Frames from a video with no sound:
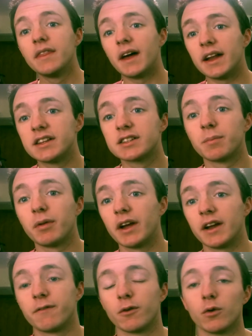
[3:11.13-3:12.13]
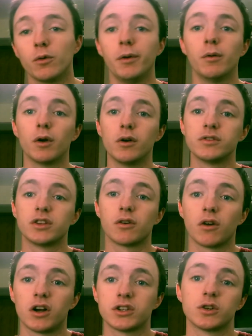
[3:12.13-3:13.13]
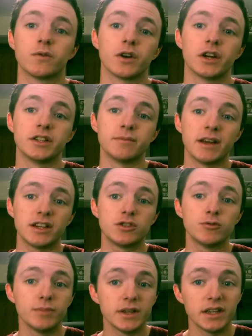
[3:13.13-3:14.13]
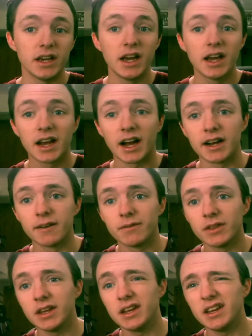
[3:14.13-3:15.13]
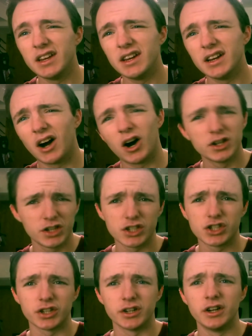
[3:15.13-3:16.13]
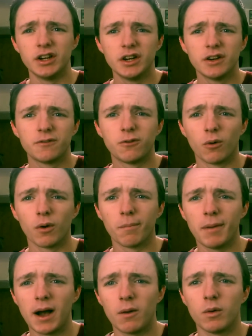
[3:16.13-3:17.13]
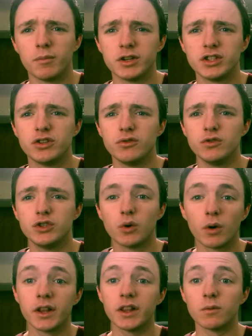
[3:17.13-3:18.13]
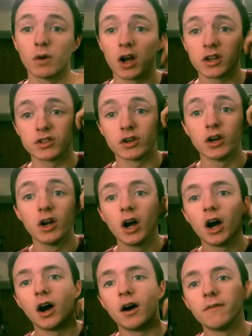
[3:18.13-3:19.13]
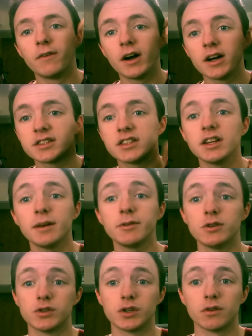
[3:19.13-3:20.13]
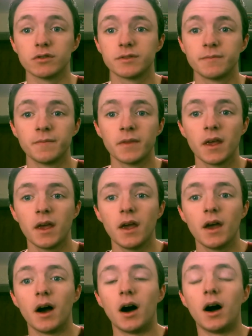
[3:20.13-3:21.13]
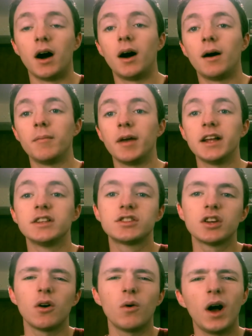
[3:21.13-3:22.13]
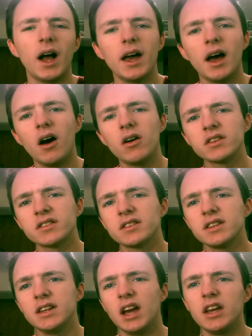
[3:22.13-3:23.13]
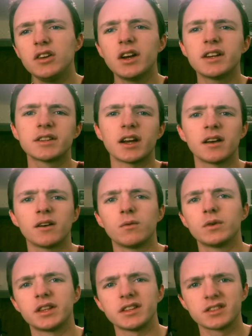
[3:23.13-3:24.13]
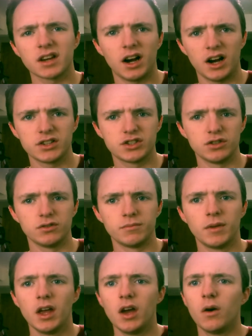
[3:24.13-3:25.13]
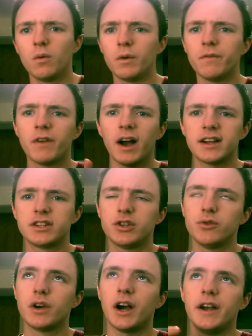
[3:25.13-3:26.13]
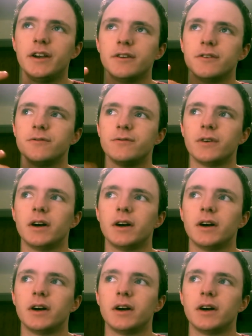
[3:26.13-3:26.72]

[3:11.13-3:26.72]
that is the plan for Ruby Rose. The crossover is meant to be kind of the audition for Batwoman to join the roster of CW shows. Honestly, you guys gotta, with this costume, we've got to kind of,